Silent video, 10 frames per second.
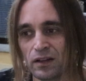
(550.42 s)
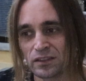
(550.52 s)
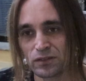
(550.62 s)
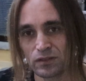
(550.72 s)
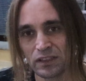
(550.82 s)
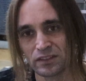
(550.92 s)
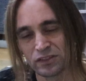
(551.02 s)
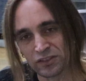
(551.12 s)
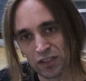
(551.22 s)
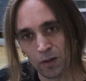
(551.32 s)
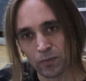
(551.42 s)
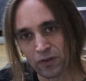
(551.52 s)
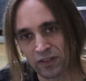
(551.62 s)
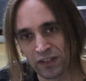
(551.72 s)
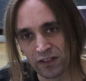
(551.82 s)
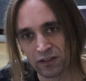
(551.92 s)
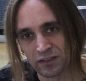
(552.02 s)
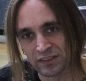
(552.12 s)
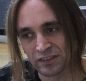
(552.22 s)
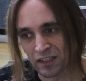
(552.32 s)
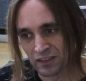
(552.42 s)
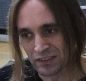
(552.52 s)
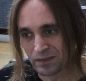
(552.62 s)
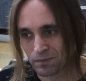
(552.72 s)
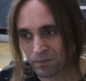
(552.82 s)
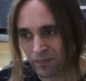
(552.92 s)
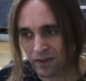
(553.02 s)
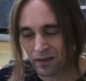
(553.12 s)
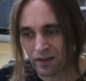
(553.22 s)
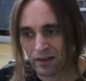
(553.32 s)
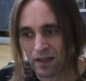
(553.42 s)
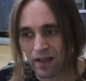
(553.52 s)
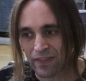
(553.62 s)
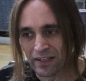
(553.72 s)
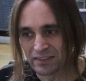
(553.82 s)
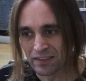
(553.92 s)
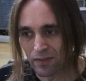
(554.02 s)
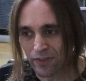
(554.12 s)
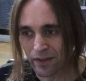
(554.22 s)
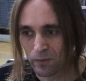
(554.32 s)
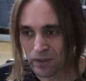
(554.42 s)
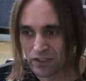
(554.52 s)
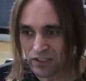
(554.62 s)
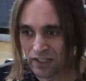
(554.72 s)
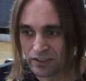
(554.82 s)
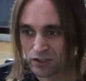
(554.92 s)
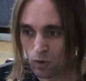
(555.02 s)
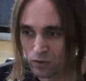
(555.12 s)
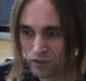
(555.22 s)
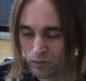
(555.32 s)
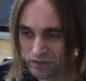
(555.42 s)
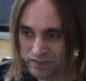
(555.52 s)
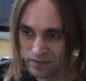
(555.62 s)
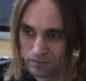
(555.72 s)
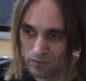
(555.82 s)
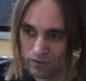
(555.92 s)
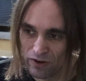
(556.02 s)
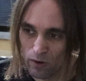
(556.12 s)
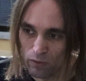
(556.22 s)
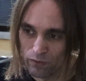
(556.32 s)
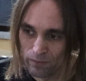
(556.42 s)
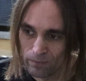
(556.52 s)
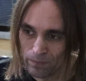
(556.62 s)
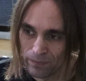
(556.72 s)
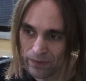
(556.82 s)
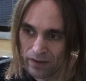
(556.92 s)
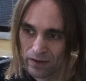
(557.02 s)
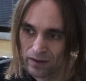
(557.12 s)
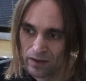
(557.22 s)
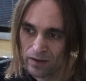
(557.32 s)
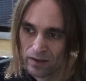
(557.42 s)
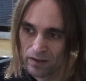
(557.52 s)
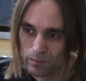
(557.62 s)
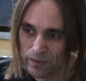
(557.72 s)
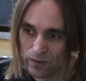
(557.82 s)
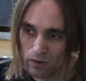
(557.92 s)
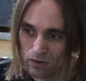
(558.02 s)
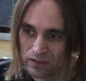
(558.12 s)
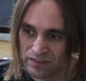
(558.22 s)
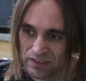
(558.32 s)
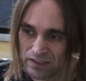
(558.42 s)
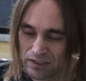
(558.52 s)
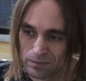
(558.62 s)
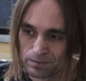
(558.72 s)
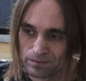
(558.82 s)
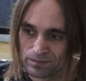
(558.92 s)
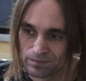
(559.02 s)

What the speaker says: As soon as you stop, you can hear it starts. And that is something which I don't use very often, because I